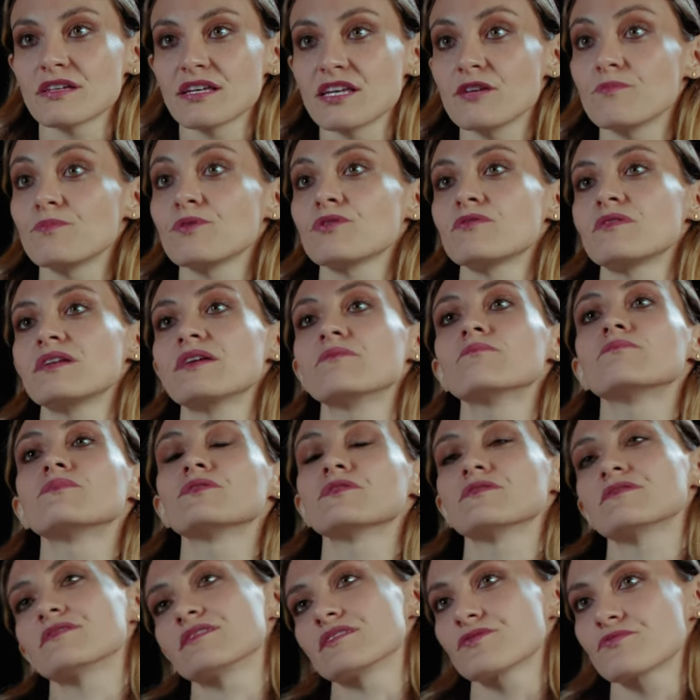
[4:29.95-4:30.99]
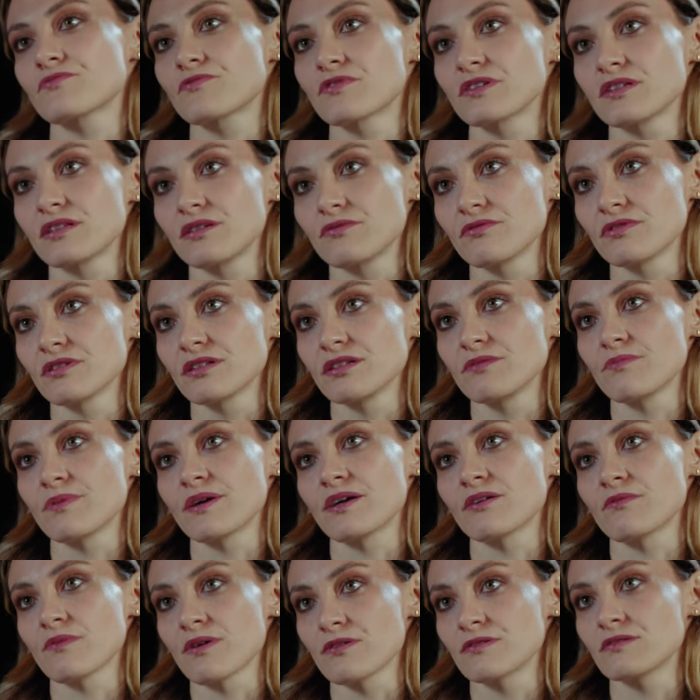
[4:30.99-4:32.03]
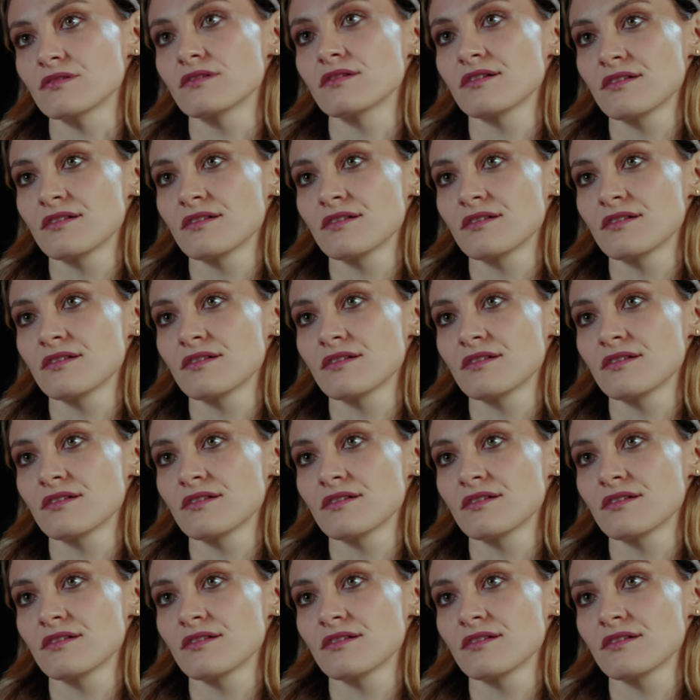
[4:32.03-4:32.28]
keep you nimble is really, really paramount.